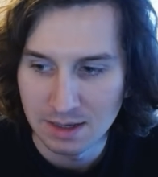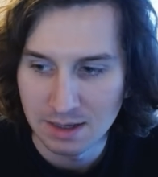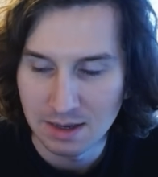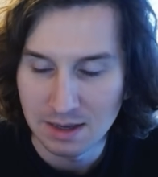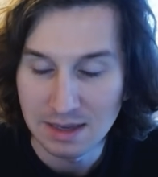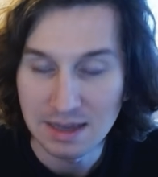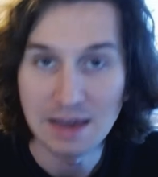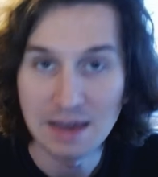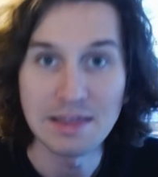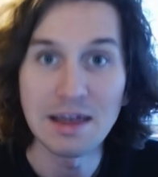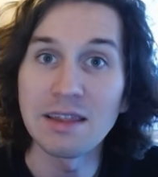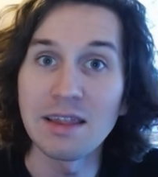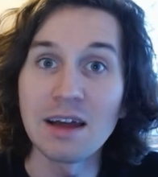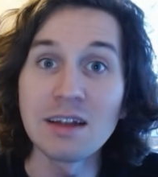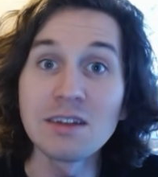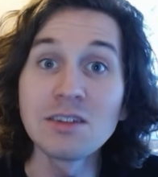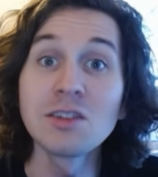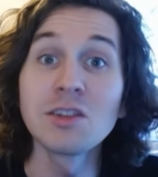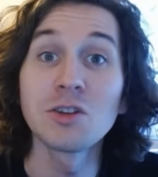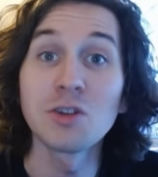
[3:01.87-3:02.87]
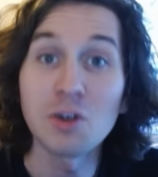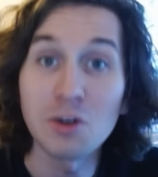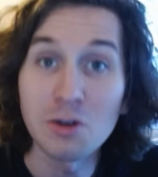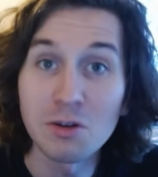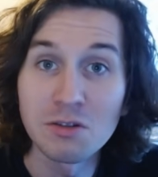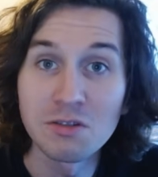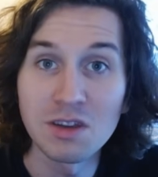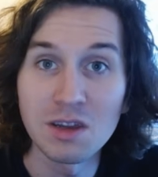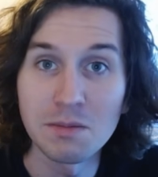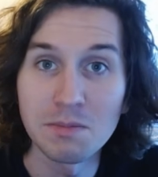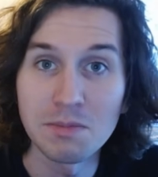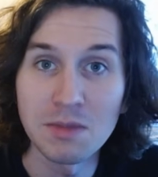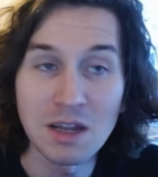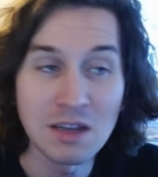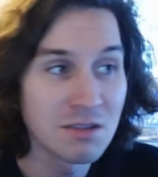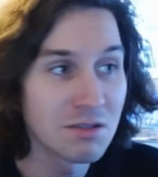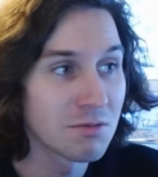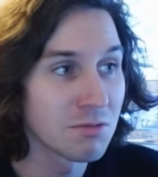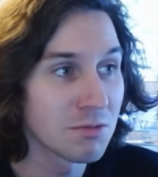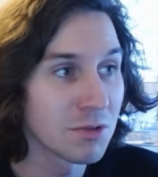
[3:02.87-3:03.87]
yeah, that's the turn skip.
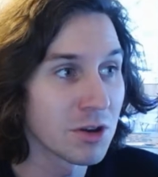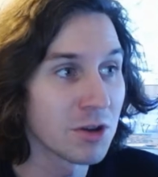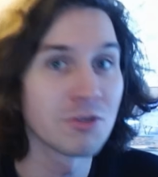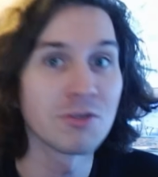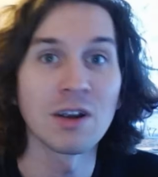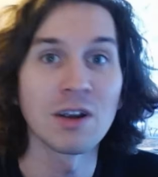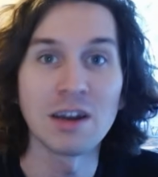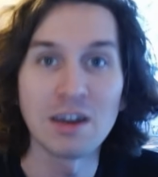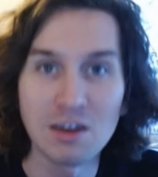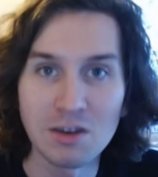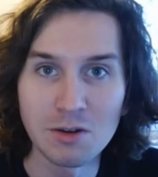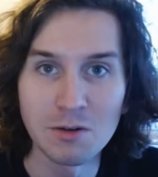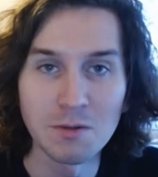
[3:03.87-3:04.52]
That's what you're trying to do.